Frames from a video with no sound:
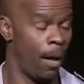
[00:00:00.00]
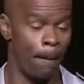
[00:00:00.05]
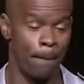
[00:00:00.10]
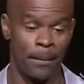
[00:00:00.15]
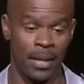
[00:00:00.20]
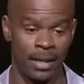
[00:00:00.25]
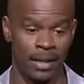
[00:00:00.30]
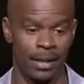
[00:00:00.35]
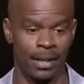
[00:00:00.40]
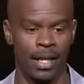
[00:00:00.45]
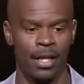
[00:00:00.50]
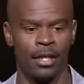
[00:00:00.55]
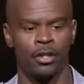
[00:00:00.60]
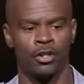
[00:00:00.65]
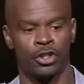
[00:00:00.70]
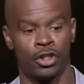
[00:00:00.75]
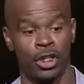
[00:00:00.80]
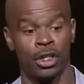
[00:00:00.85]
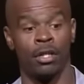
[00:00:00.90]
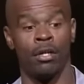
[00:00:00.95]
A month
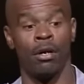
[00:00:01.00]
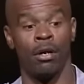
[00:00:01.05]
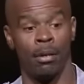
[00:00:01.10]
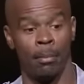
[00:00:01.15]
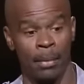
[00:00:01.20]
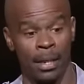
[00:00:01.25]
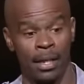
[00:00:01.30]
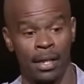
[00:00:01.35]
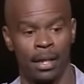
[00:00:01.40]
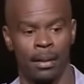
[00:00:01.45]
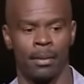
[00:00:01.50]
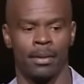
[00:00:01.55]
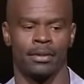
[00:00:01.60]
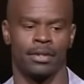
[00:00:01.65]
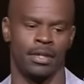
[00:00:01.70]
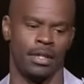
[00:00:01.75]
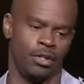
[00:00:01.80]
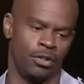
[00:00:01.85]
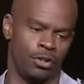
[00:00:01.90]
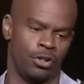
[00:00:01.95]
later, she called me up and
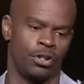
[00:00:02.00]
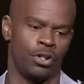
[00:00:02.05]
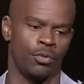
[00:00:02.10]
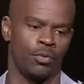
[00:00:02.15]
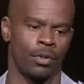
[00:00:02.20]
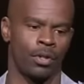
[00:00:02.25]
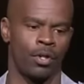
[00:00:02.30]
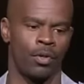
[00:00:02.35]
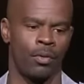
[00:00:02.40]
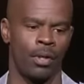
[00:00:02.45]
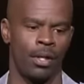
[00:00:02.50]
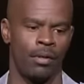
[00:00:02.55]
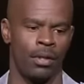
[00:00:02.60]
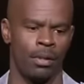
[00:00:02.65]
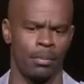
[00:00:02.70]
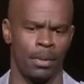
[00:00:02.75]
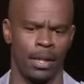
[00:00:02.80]
said, "You still want to go out?"